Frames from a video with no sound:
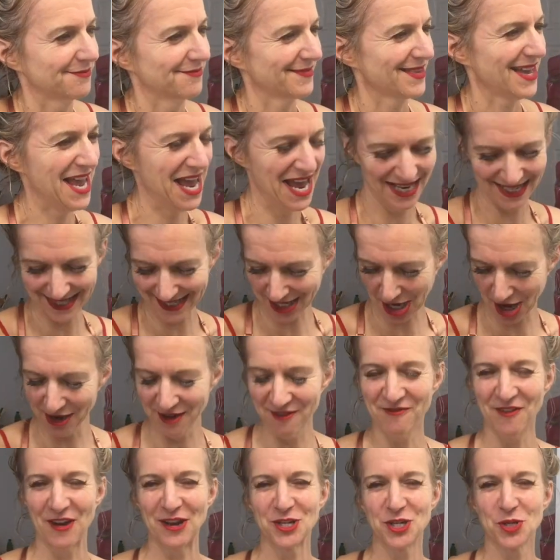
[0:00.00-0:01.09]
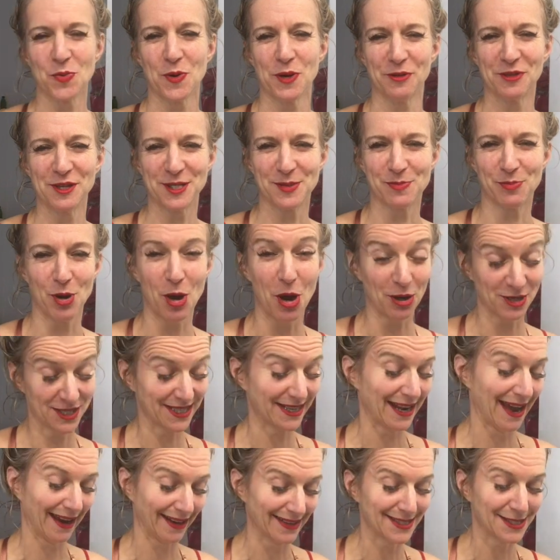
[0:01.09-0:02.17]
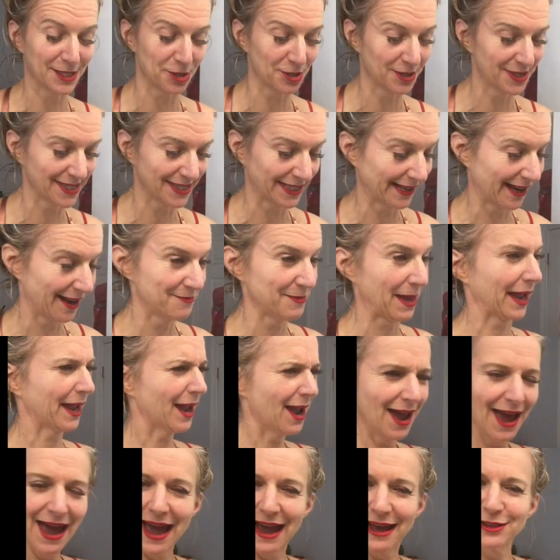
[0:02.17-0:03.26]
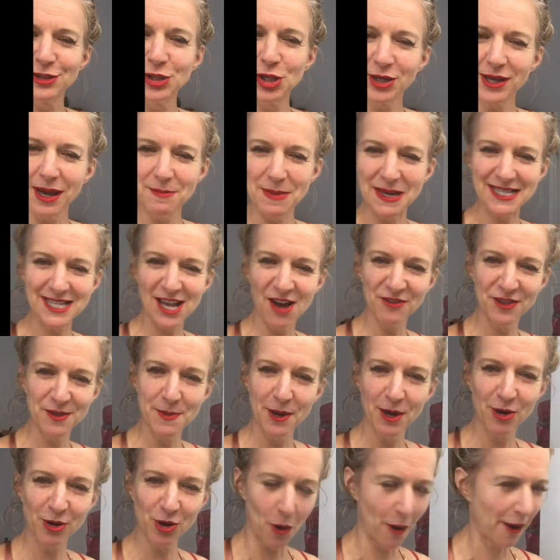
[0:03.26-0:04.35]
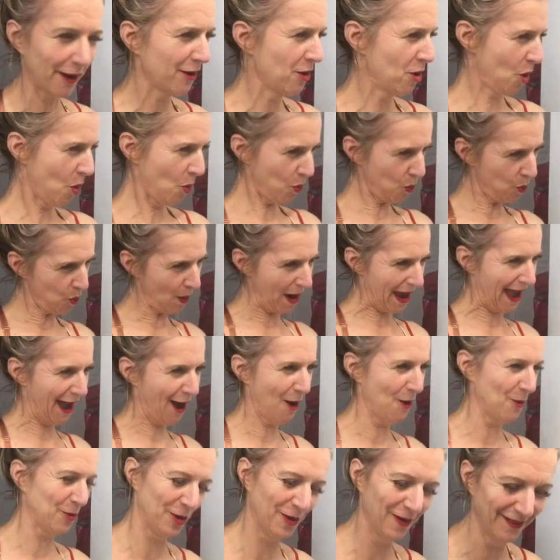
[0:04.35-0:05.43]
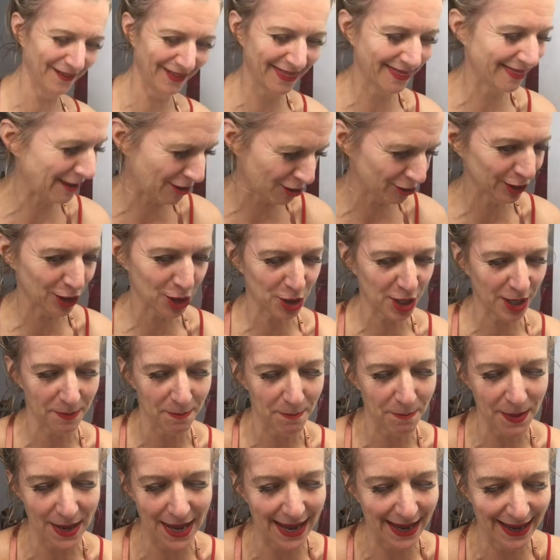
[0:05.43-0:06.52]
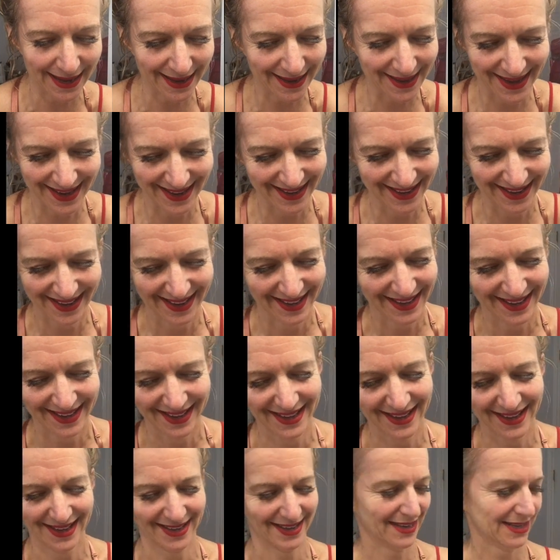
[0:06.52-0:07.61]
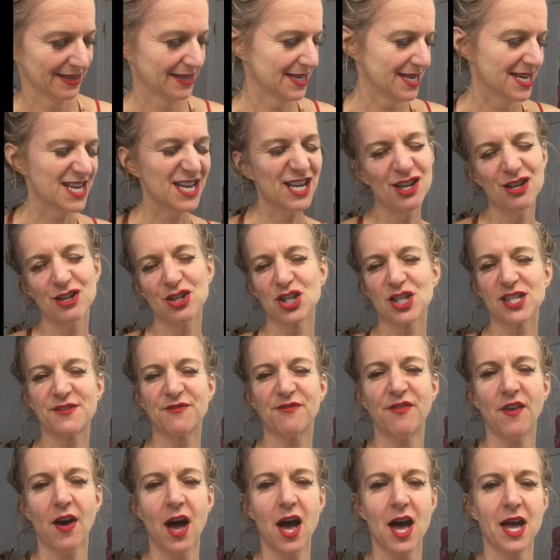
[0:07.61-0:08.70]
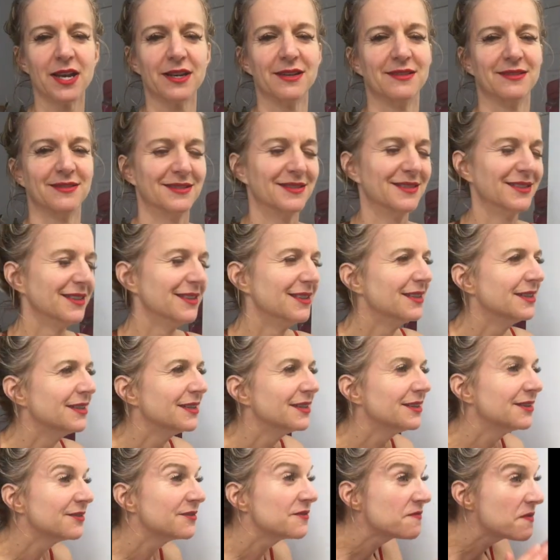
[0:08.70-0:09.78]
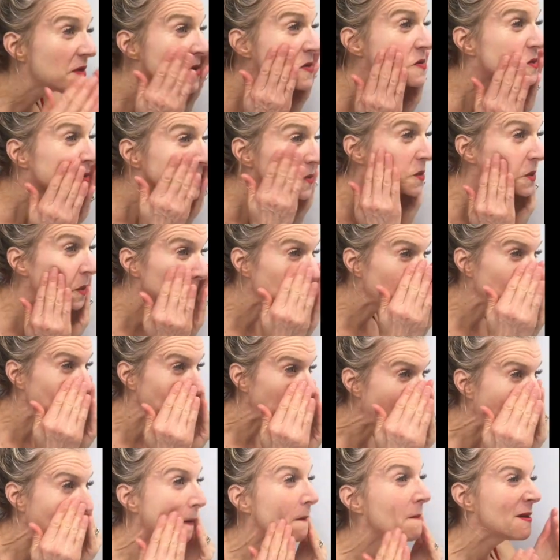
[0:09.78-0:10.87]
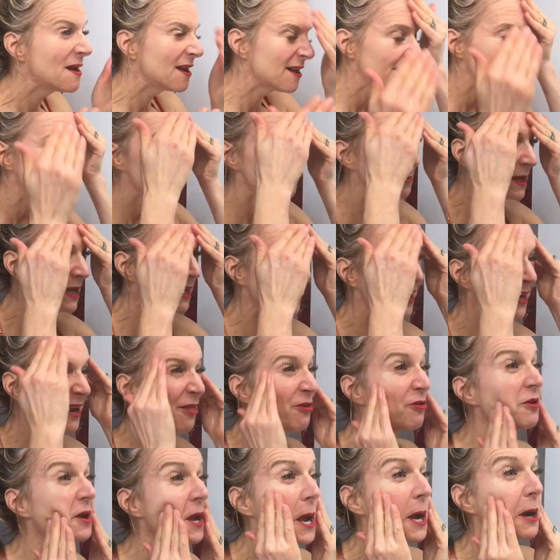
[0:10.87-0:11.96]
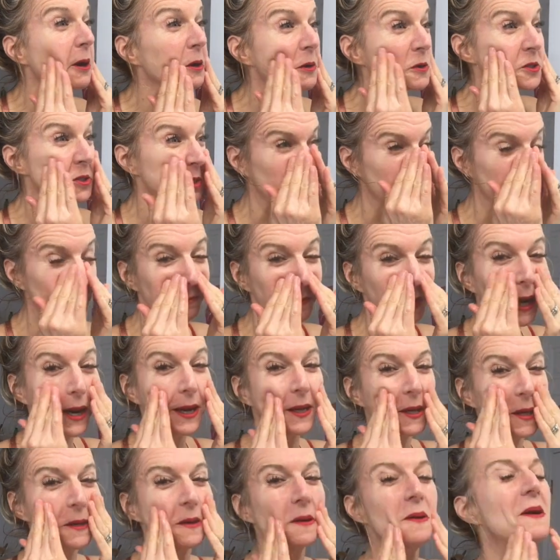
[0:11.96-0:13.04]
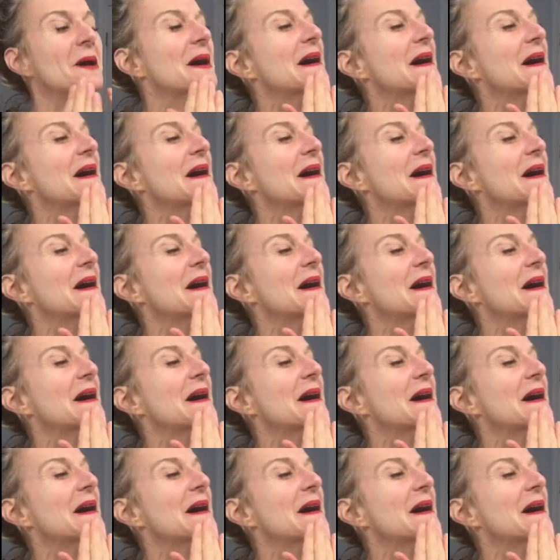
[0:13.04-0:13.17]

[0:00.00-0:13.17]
It's kind of fun to wear this bra tonight. Seriously, I'm like, look at myself in the mirror going, wow, they're looking big. Oh, just fun. Fun to, being another character, right?